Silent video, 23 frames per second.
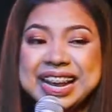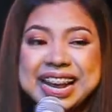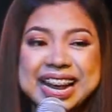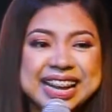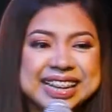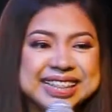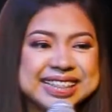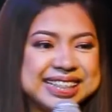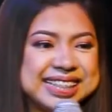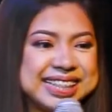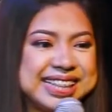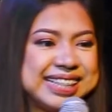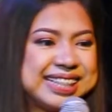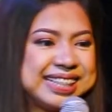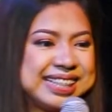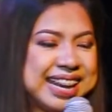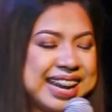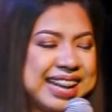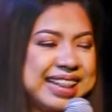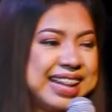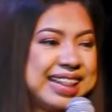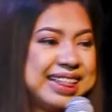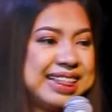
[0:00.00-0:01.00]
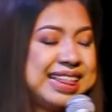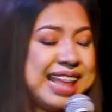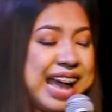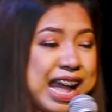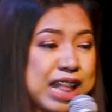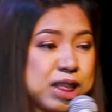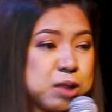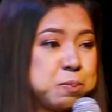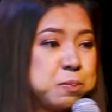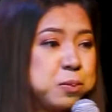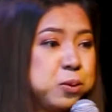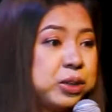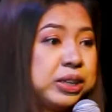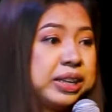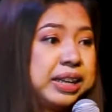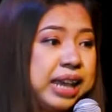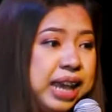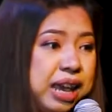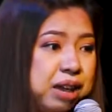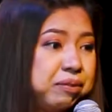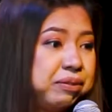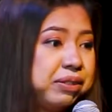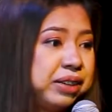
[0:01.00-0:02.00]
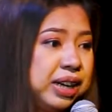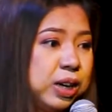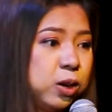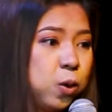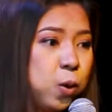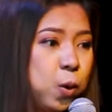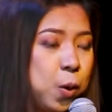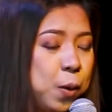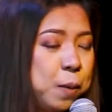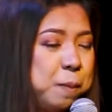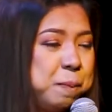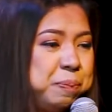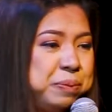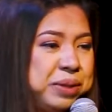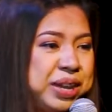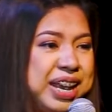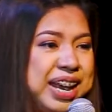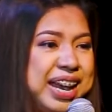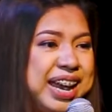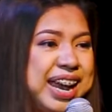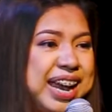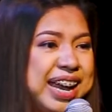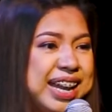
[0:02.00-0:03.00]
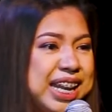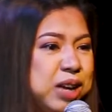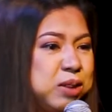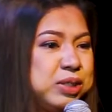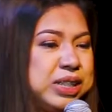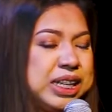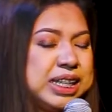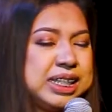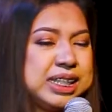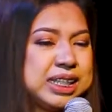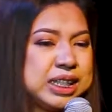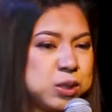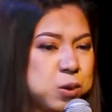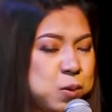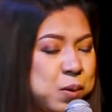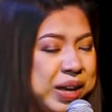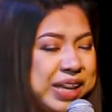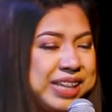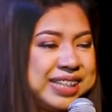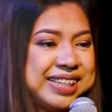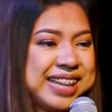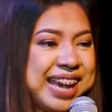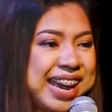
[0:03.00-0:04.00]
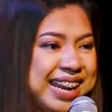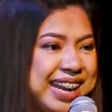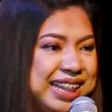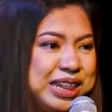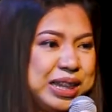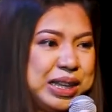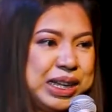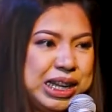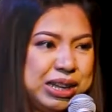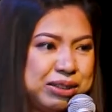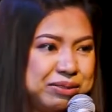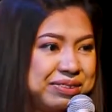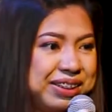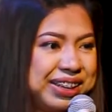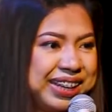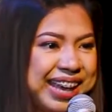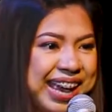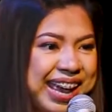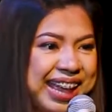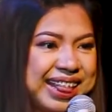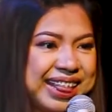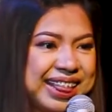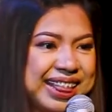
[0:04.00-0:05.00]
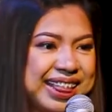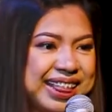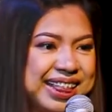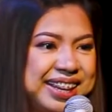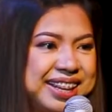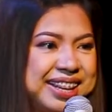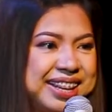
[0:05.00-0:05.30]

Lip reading: And she said that that book gave her hope. And now she's so excited to live again.